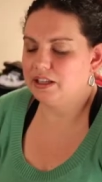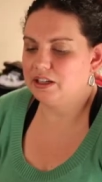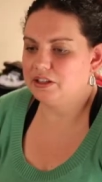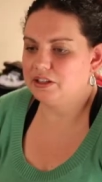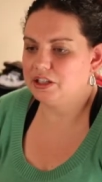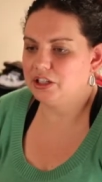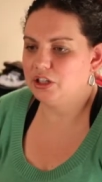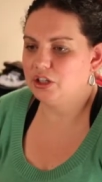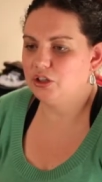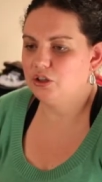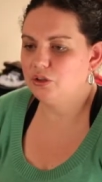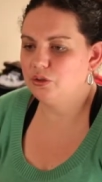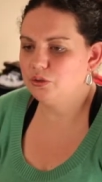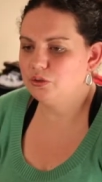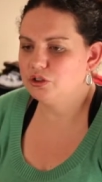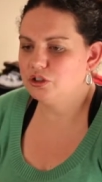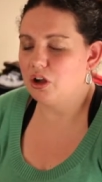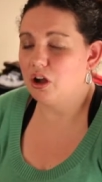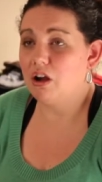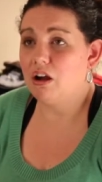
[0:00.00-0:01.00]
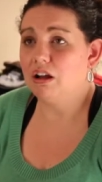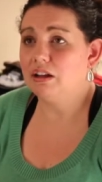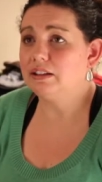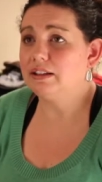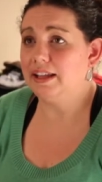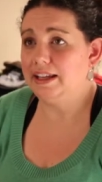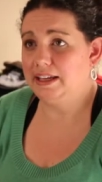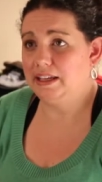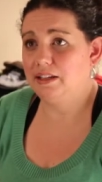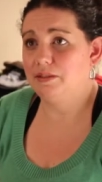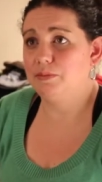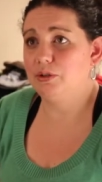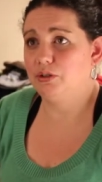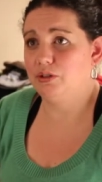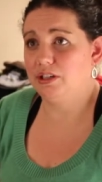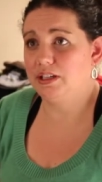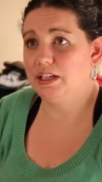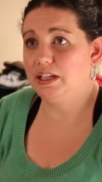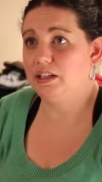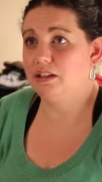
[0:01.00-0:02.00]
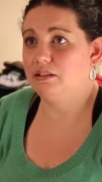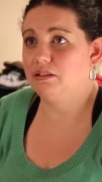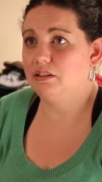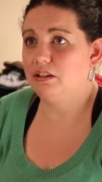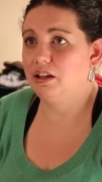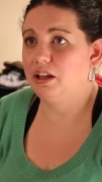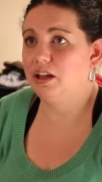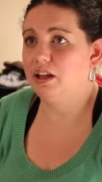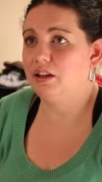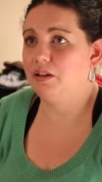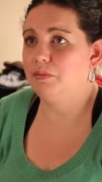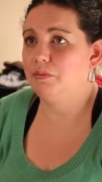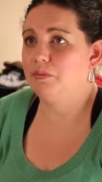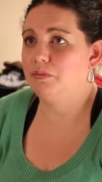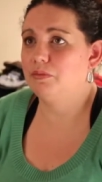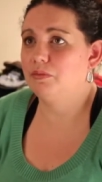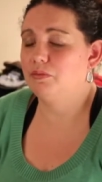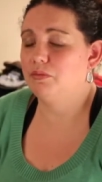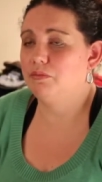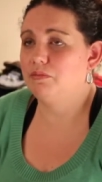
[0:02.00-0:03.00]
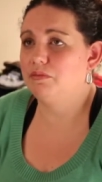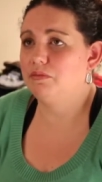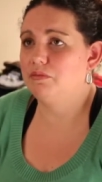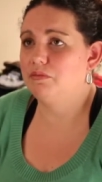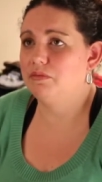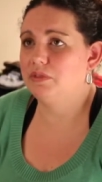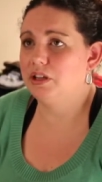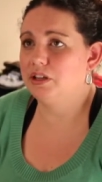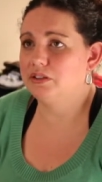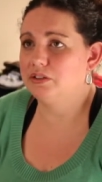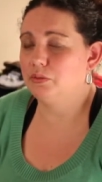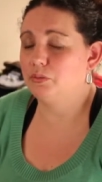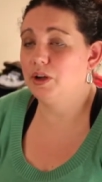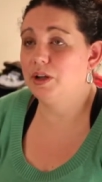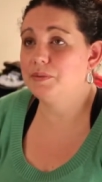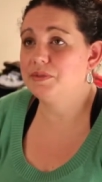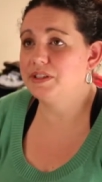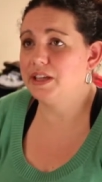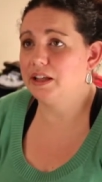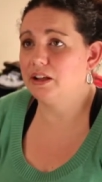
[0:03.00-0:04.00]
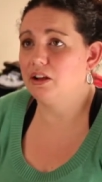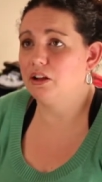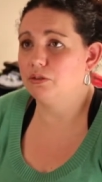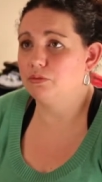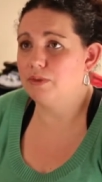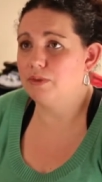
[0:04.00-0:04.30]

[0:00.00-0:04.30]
there's a huge online community. Um, there's a website called